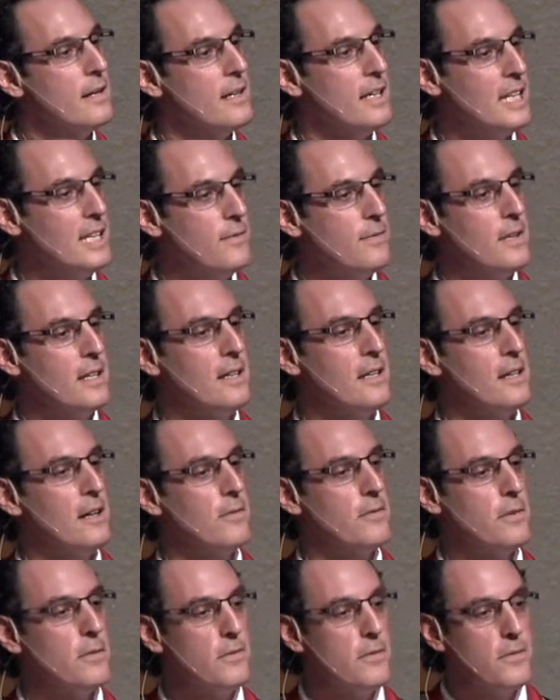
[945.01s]
even
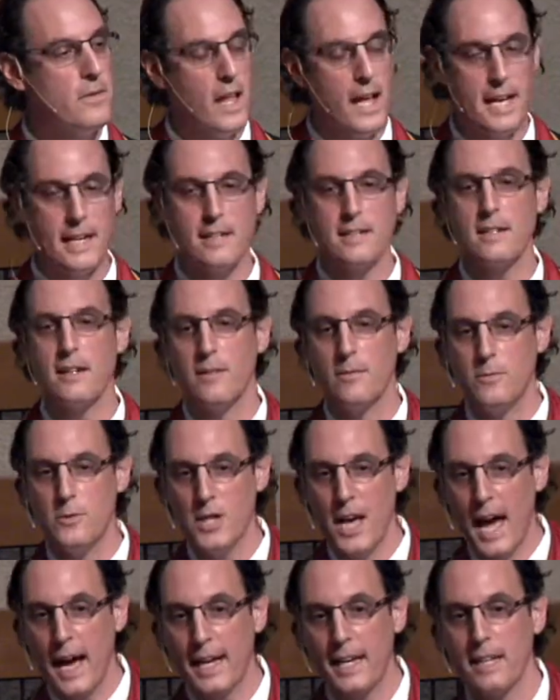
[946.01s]
of the flight of
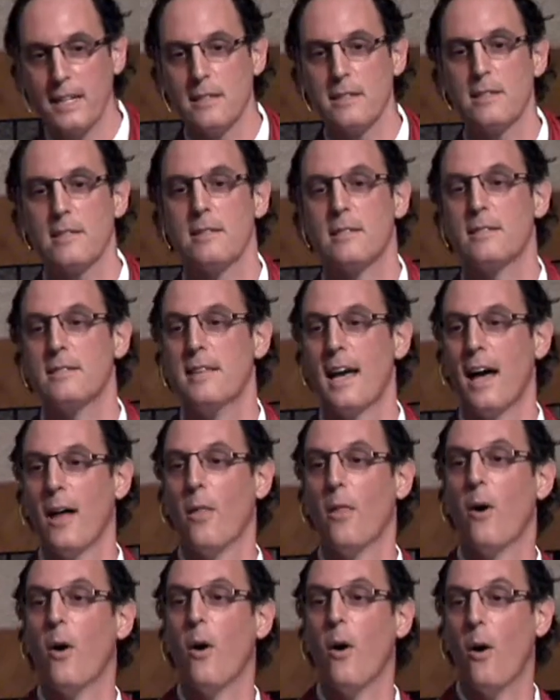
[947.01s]
jackets down
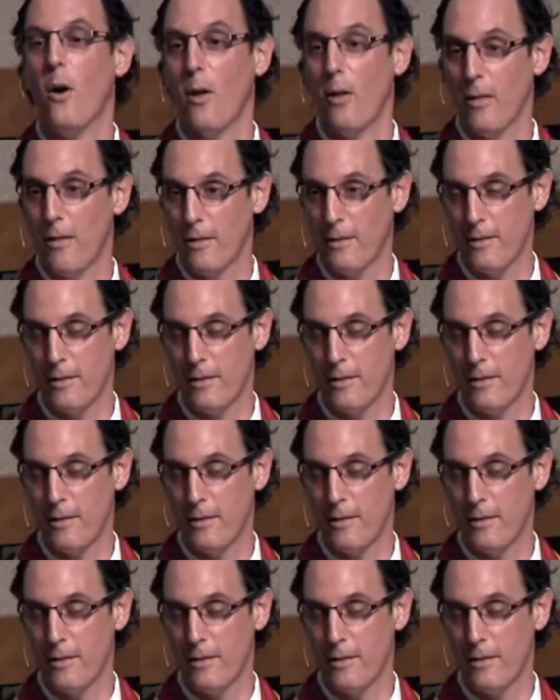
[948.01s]
the hall.